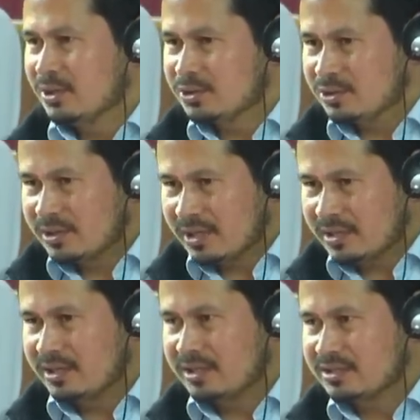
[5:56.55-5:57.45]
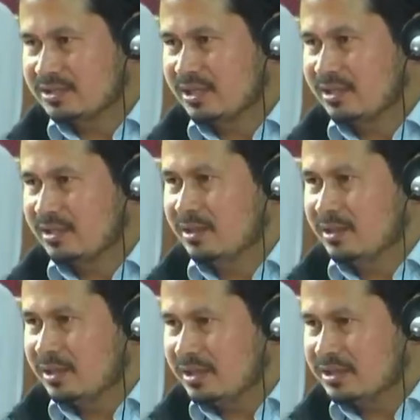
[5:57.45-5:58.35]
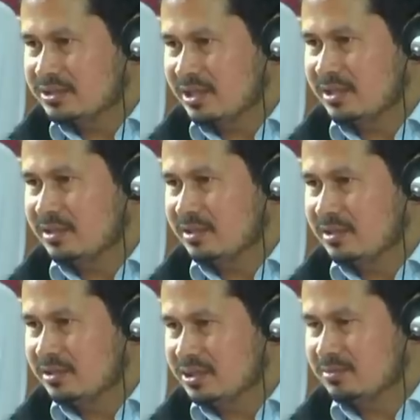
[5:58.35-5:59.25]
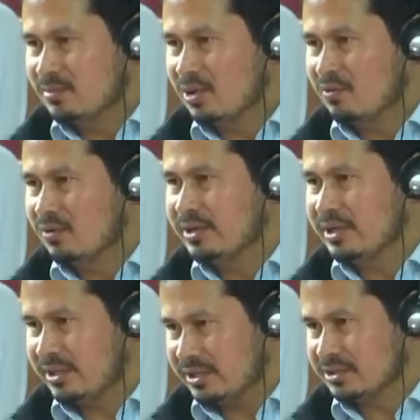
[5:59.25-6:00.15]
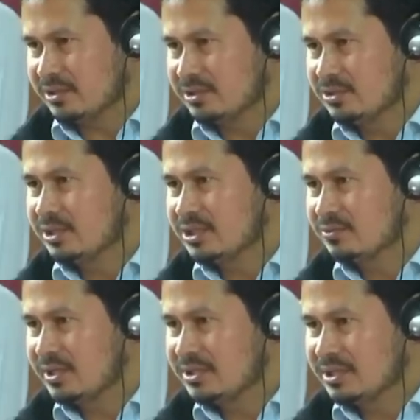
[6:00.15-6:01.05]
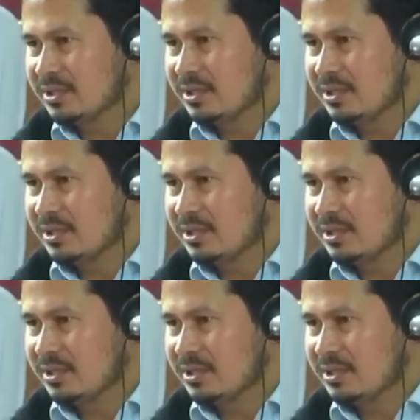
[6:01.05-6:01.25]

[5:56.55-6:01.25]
So nothing is there inside this Block one area, sir. So that's why, sir,